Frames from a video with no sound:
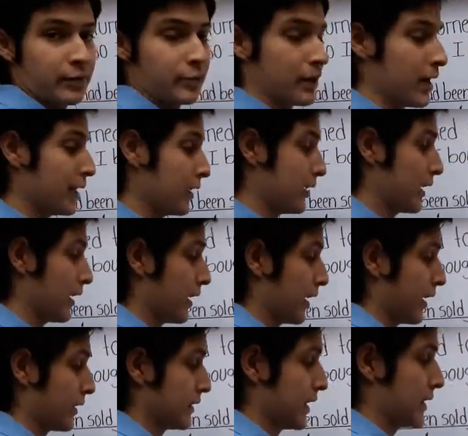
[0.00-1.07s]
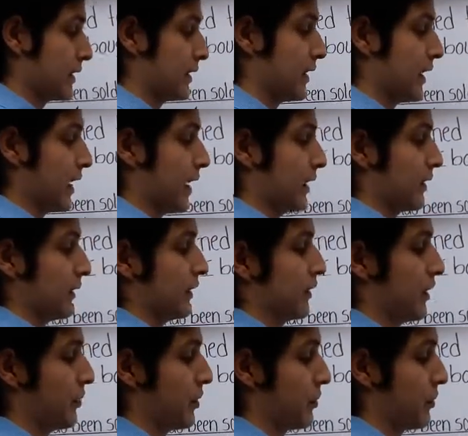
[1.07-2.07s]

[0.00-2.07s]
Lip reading: write in a slanting line the